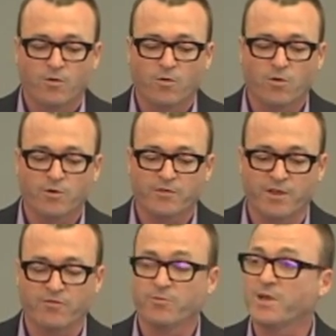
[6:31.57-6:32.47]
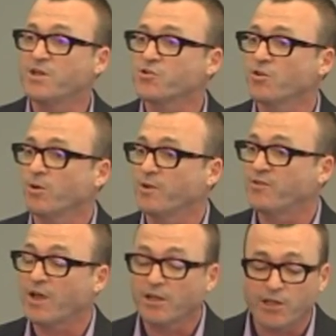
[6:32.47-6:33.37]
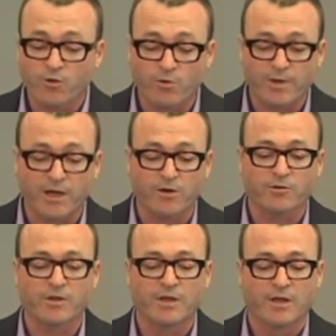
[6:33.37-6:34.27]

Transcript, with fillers: All of the information I'll be telling you about